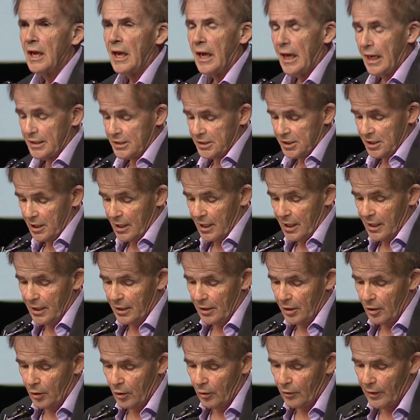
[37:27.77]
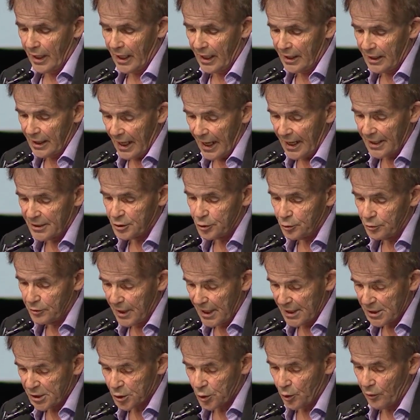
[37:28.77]
at the ILO, and at
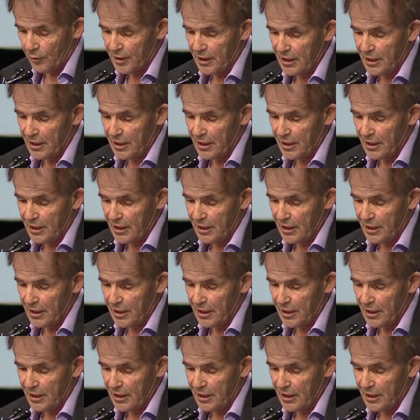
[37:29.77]
UNESCO.